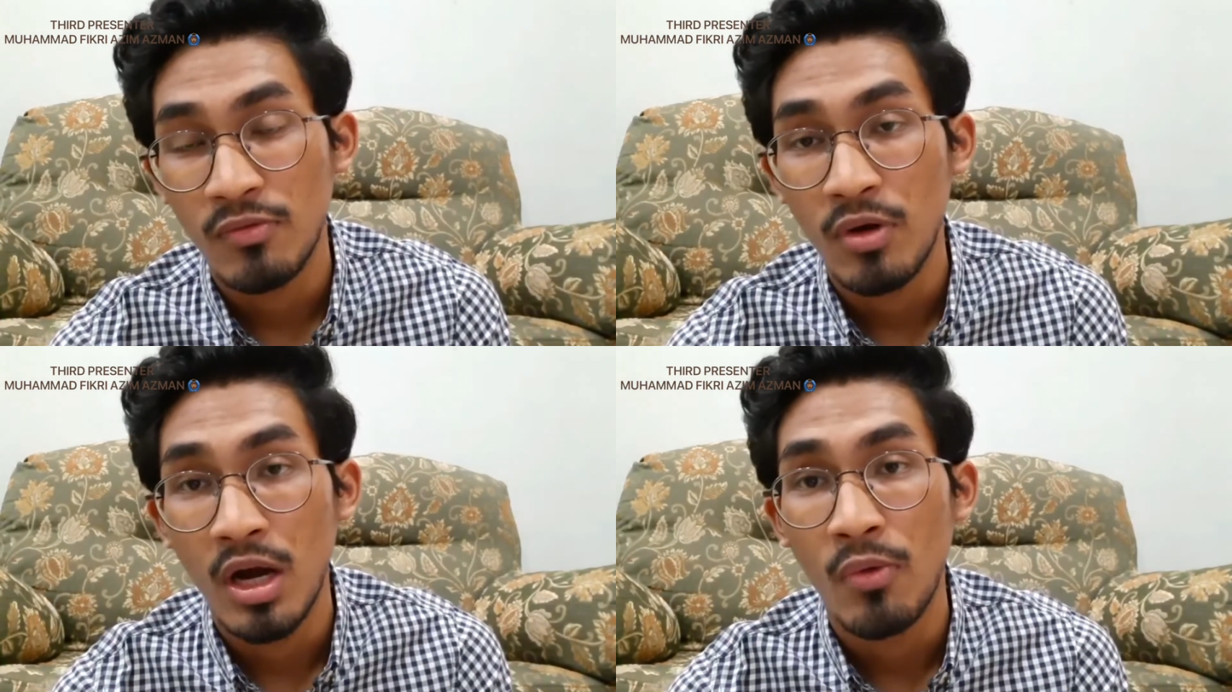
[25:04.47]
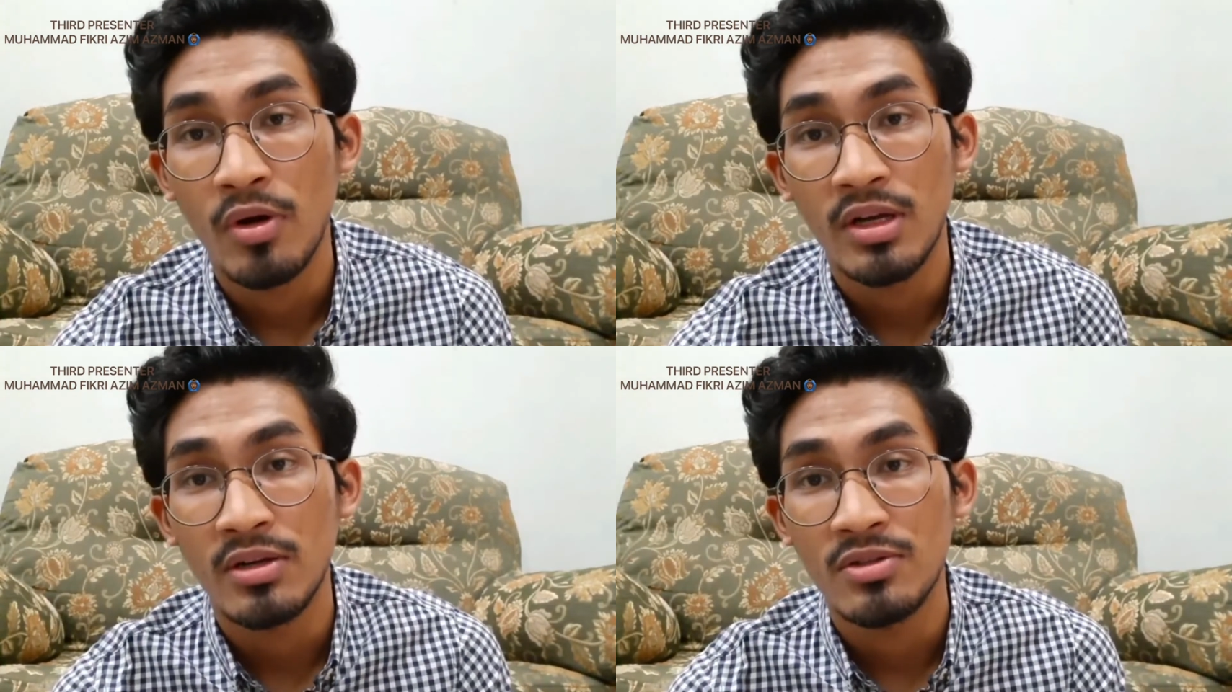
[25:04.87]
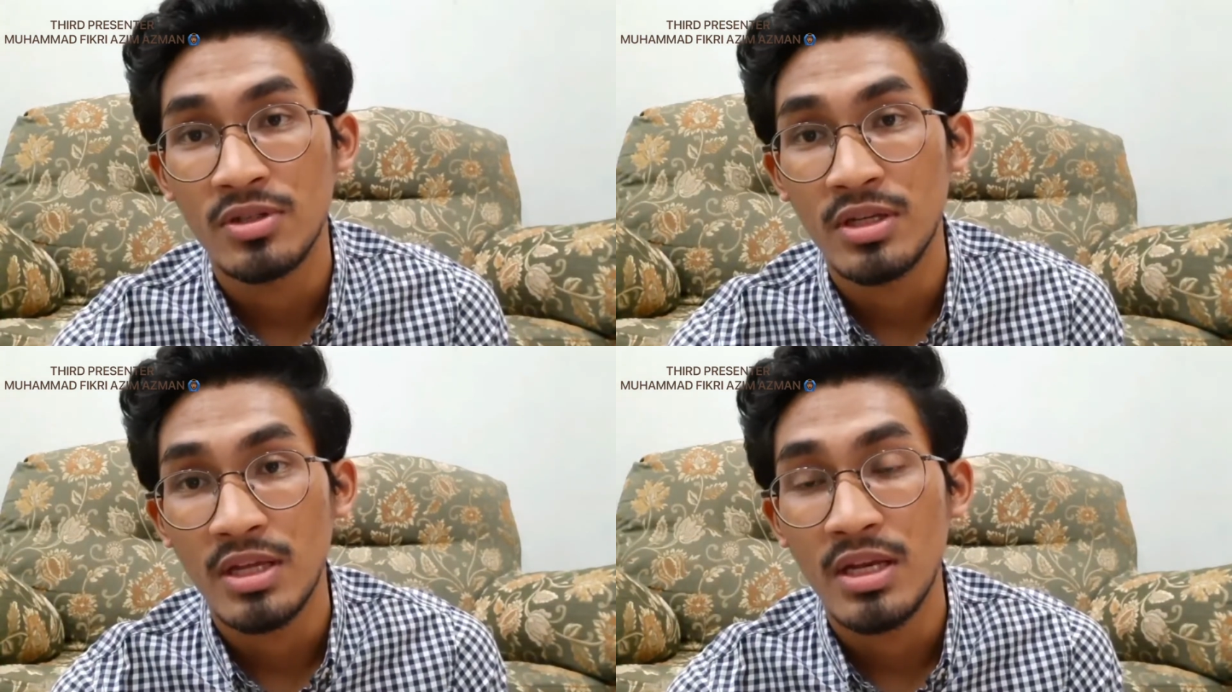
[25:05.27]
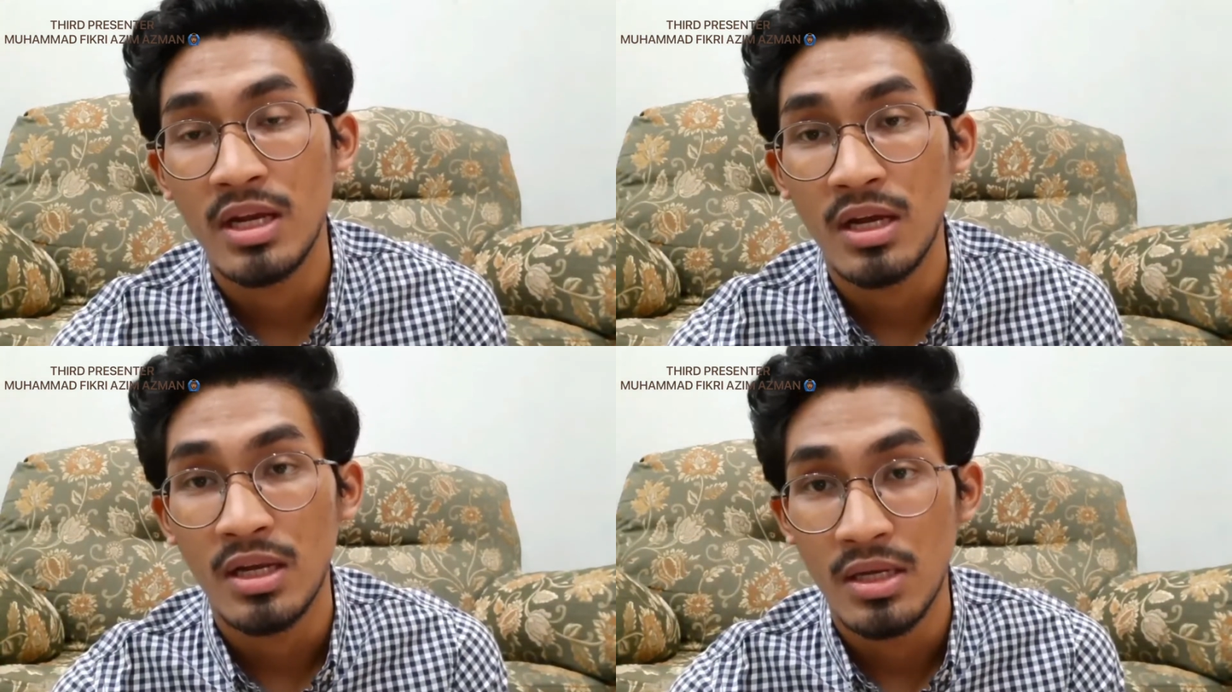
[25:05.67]
for our country in
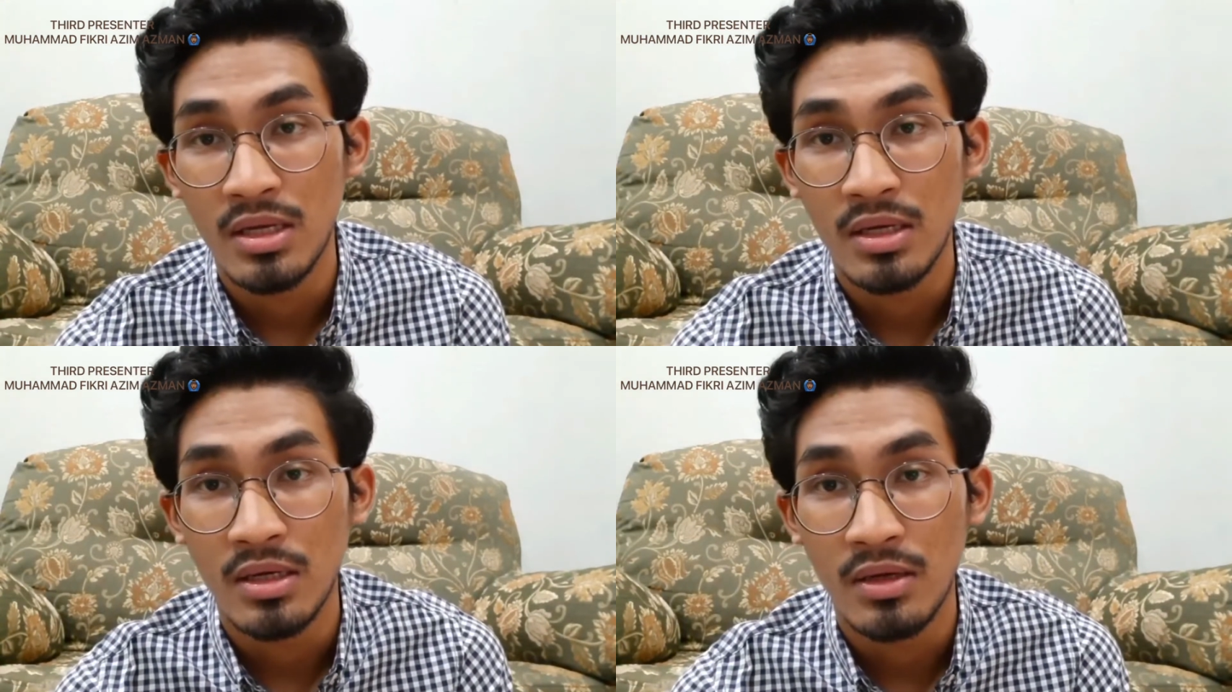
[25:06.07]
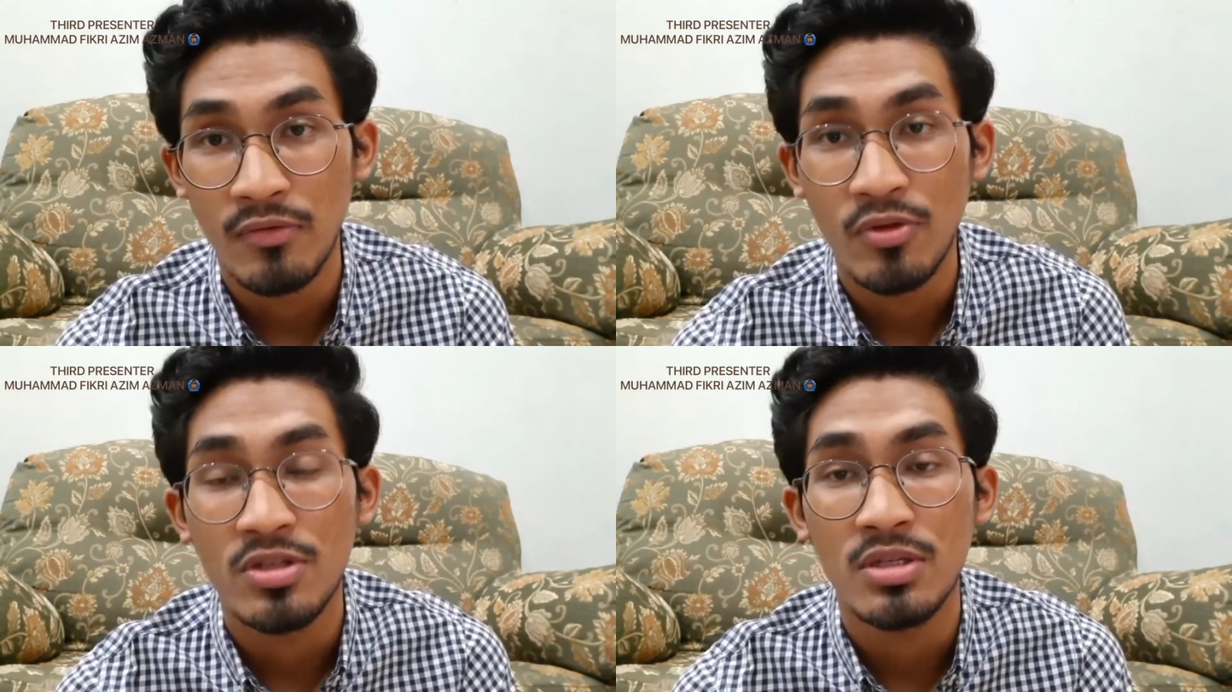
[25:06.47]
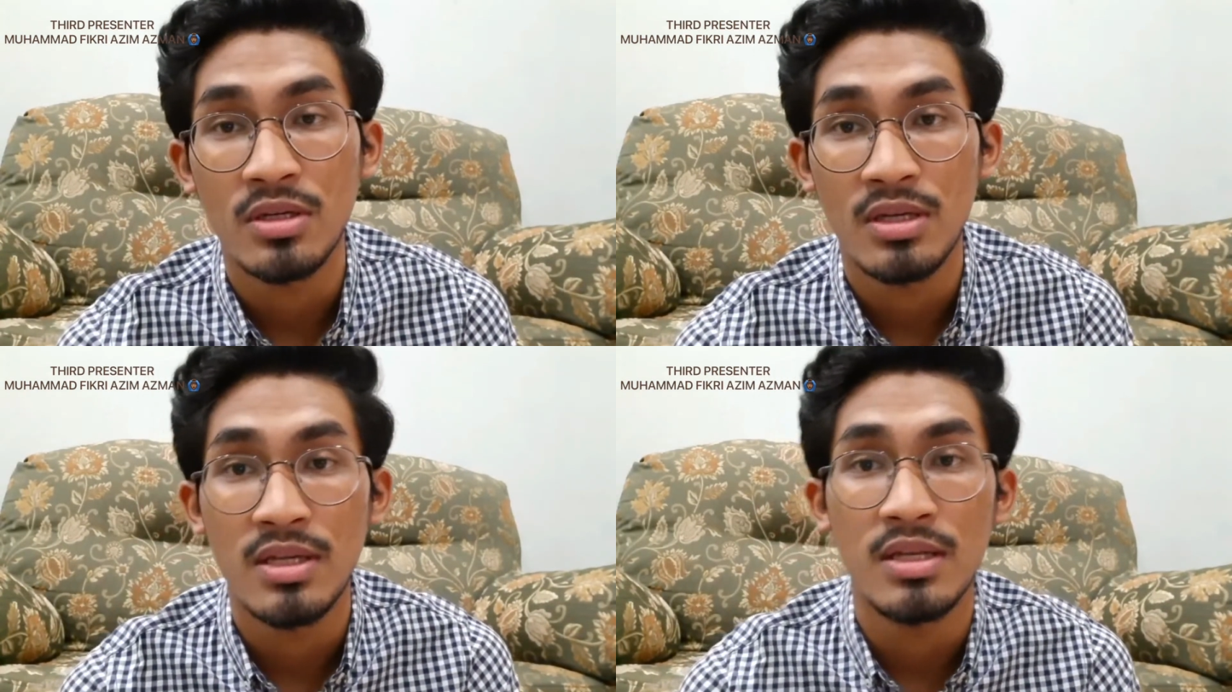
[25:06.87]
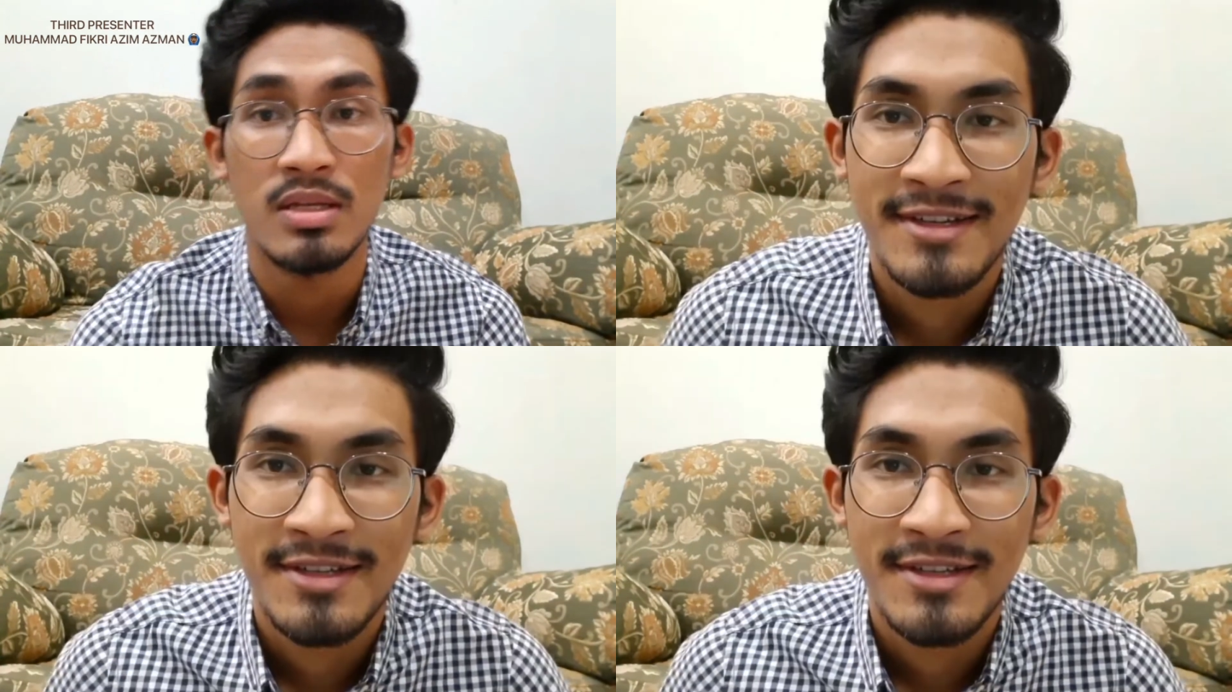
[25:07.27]
the future indeed.